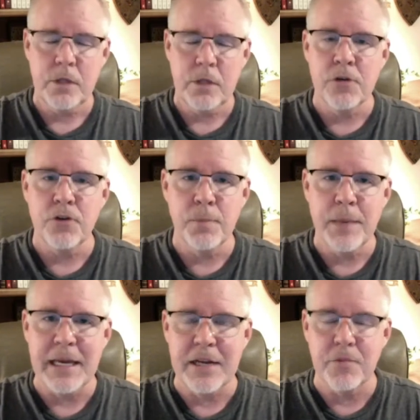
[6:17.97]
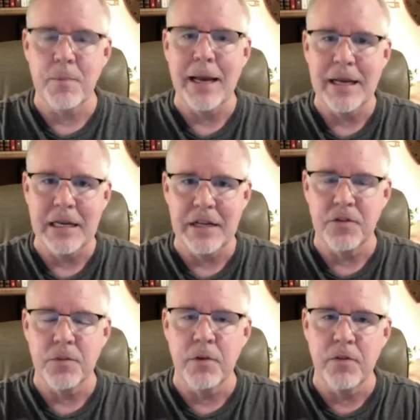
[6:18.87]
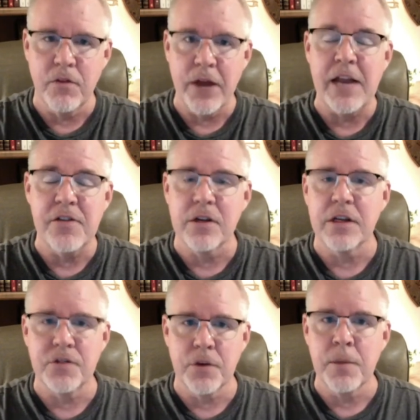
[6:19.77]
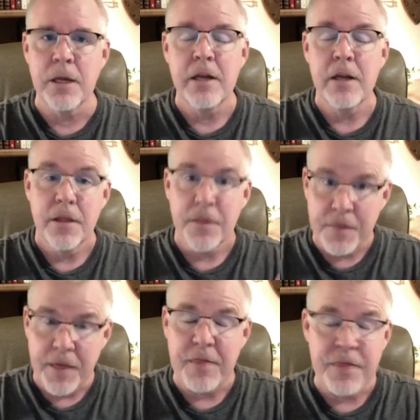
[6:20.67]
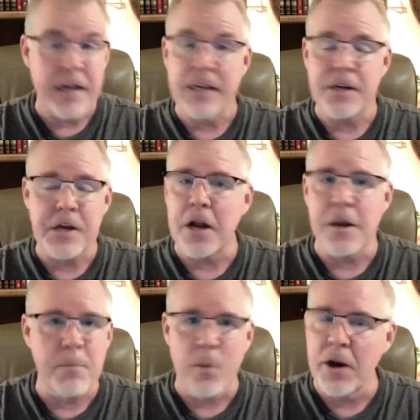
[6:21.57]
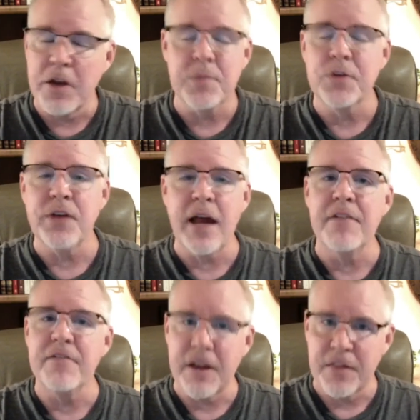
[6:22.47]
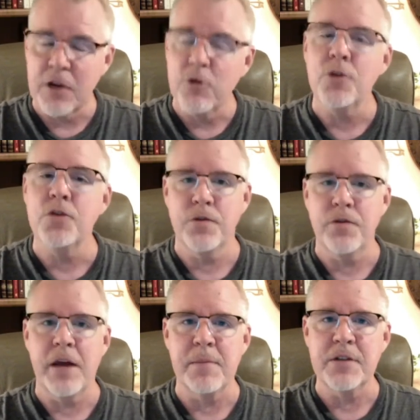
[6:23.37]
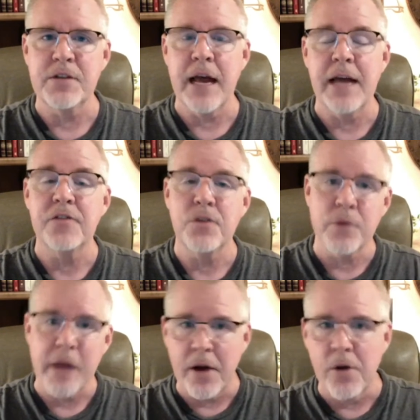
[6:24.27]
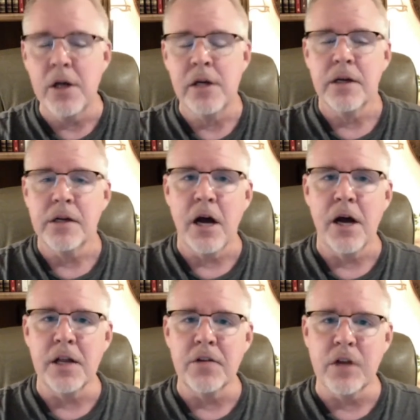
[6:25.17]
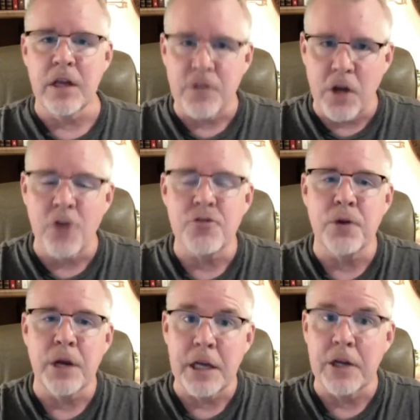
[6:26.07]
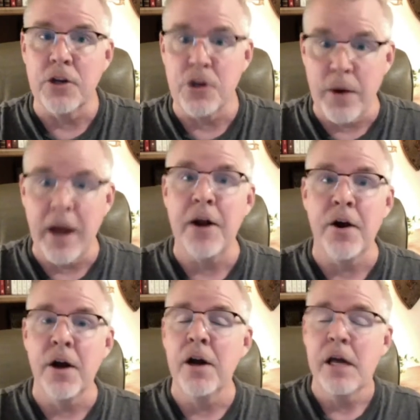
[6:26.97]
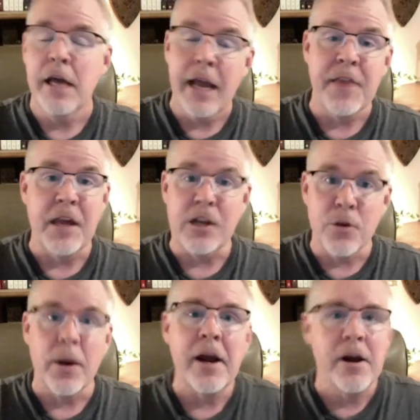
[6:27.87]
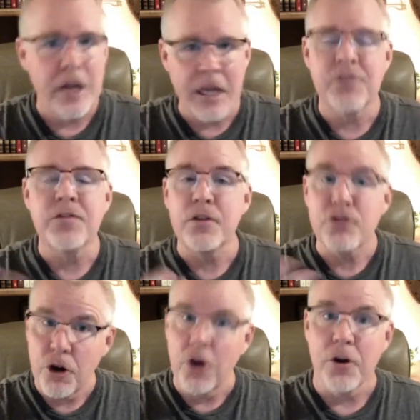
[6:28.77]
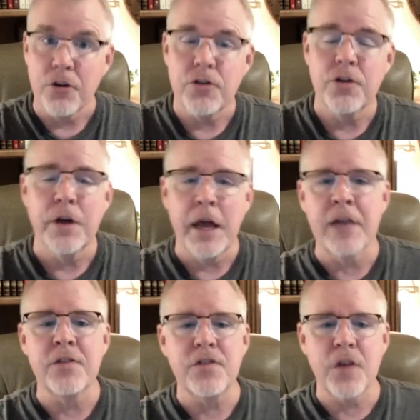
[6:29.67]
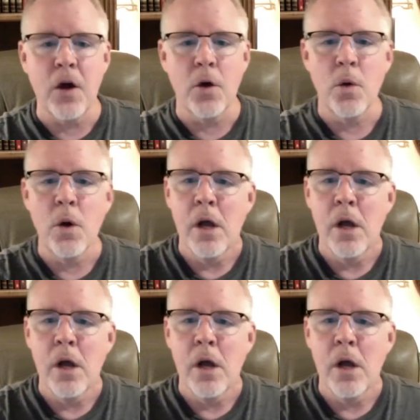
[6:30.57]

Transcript: to be his mechanism of evangelism. They did not embrace Messiah. In fact, they crucified Messiah. So now God is ushering in a new era, and that new era is the church. And so,